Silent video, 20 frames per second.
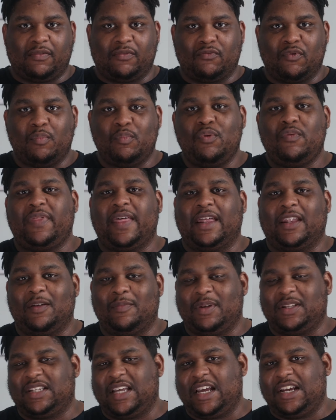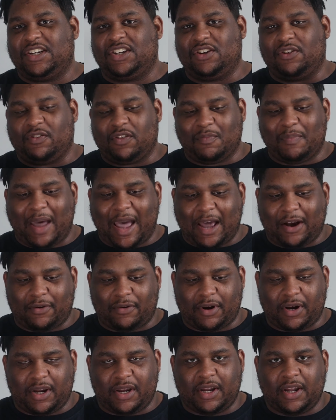removed that limitation on the
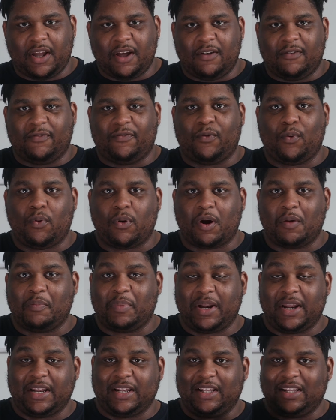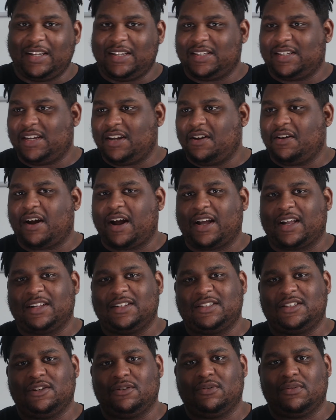battery for it. But at least here I
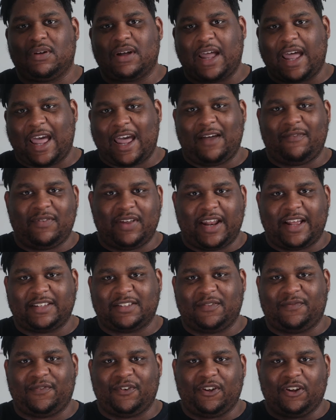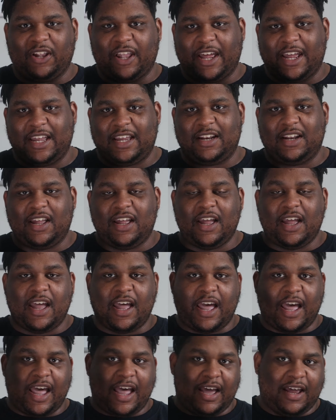can still have it as a fill light
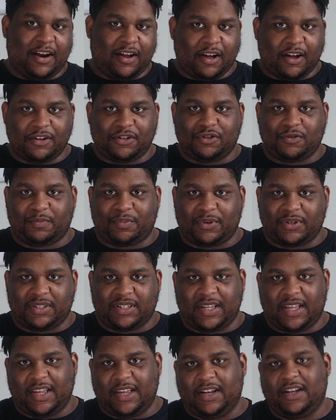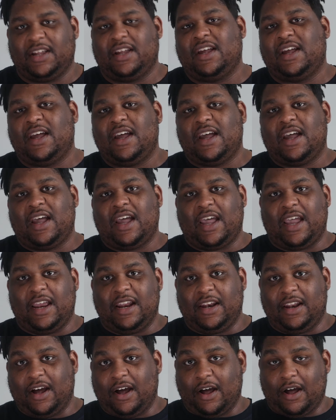at 100%.
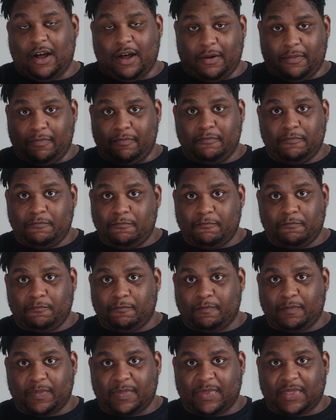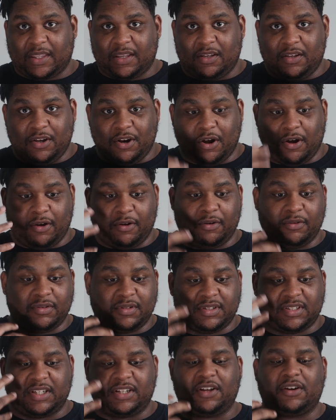And, it'll
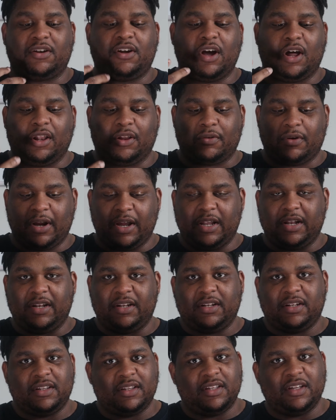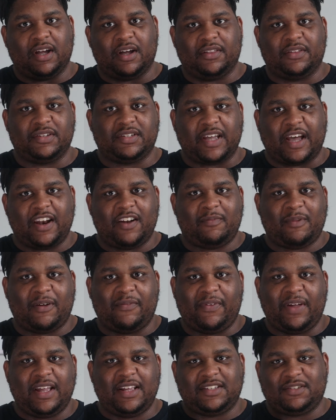sit there color in the other side of my
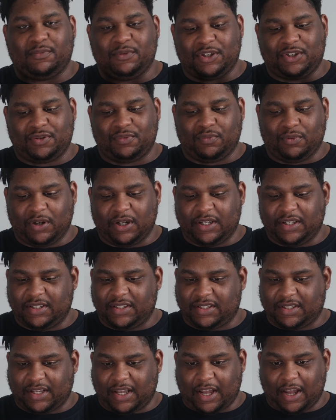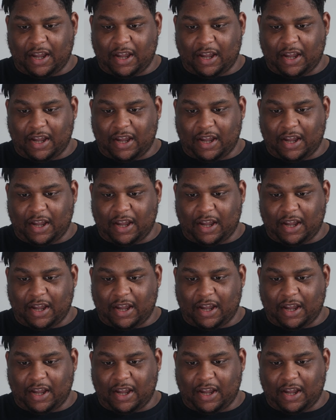face, which was